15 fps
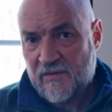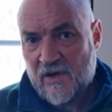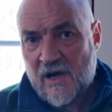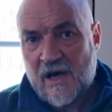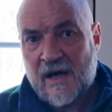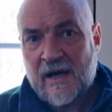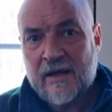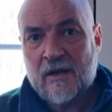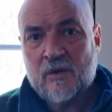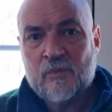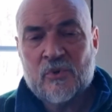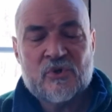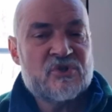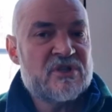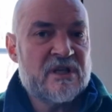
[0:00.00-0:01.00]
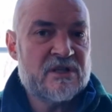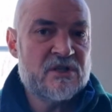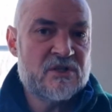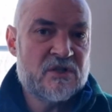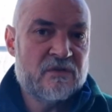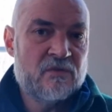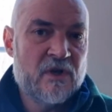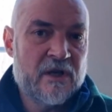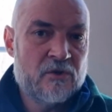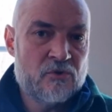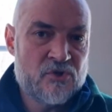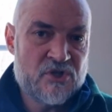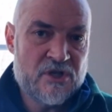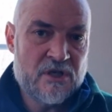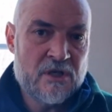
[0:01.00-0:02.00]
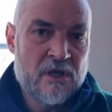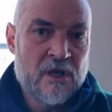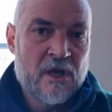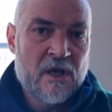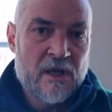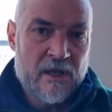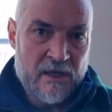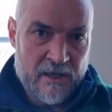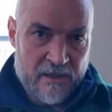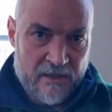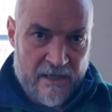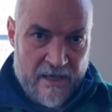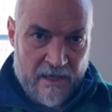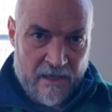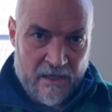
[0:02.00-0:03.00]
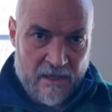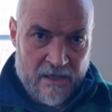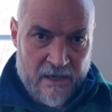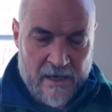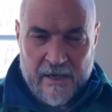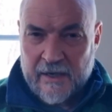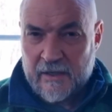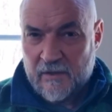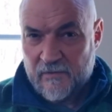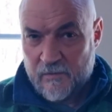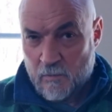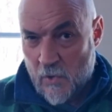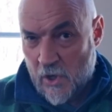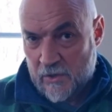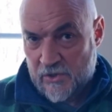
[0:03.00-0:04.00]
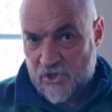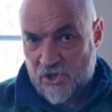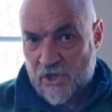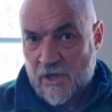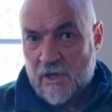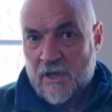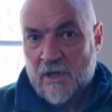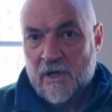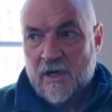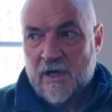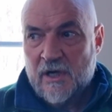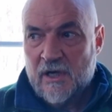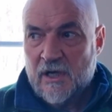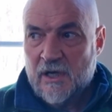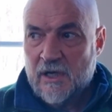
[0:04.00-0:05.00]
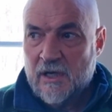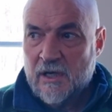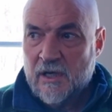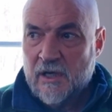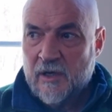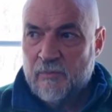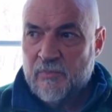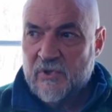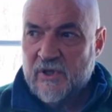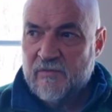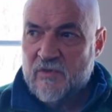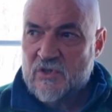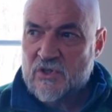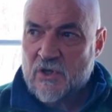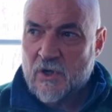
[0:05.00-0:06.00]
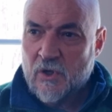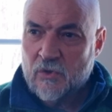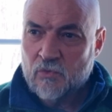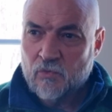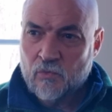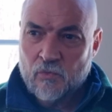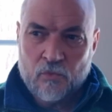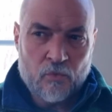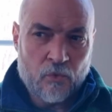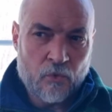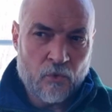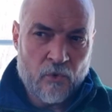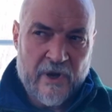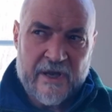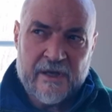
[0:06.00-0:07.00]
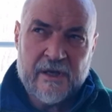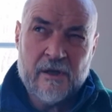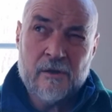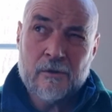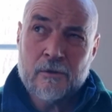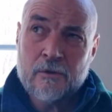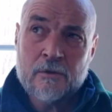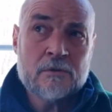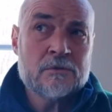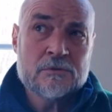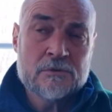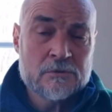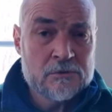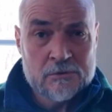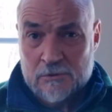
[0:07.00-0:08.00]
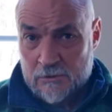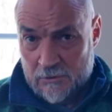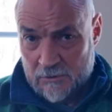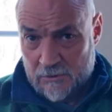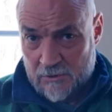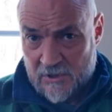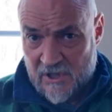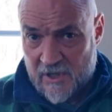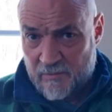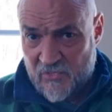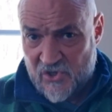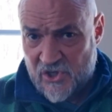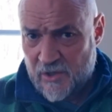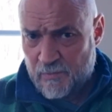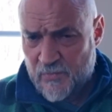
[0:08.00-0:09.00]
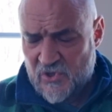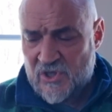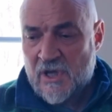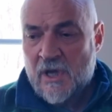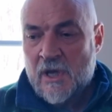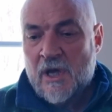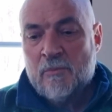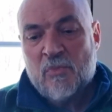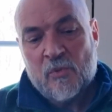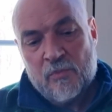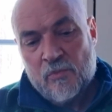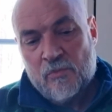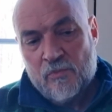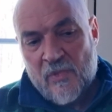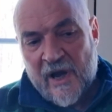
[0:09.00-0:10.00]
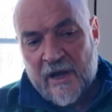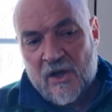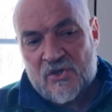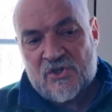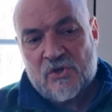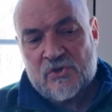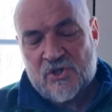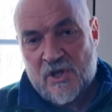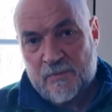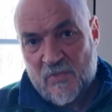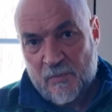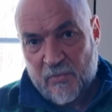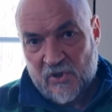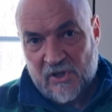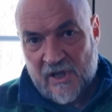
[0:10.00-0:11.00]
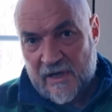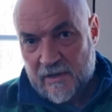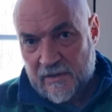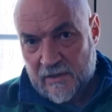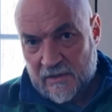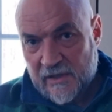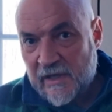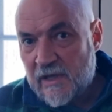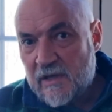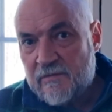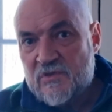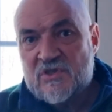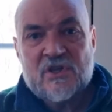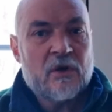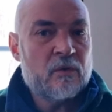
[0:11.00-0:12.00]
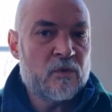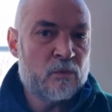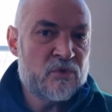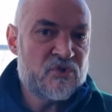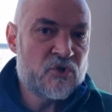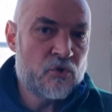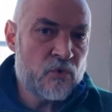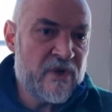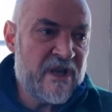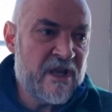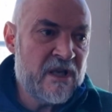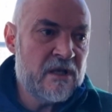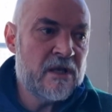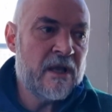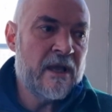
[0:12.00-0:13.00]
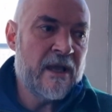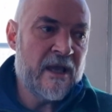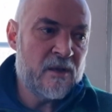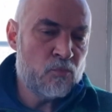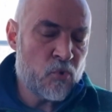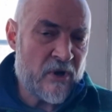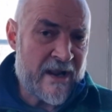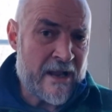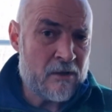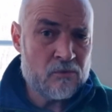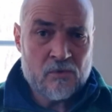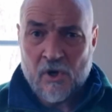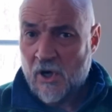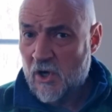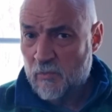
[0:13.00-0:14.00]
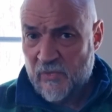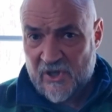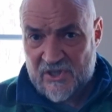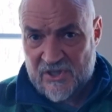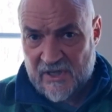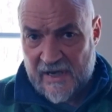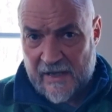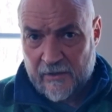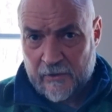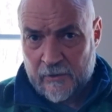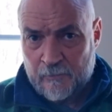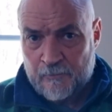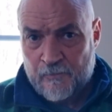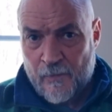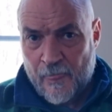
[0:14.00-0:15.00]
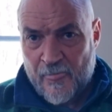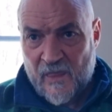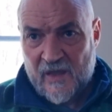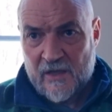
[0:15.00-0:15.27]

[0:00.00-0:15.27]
they have a higher percentage of nitrogen in that kind of mulch. I believe it's called Rainier chips. But I also chipped up a lot of the leaves, so there was green and brown all mixed together,